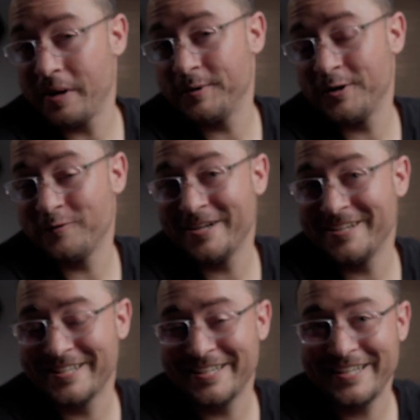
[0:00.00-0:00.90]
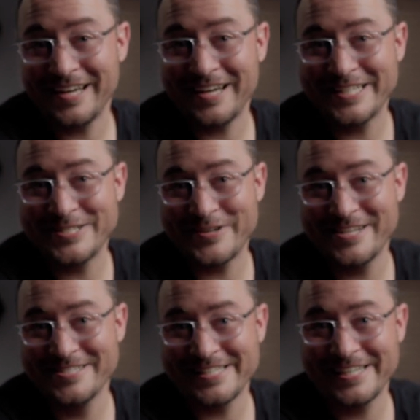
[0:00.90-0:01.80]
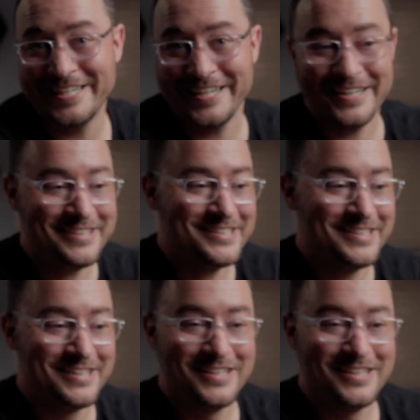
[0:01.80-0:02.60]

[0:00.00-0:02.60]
Maybe you're reading the translated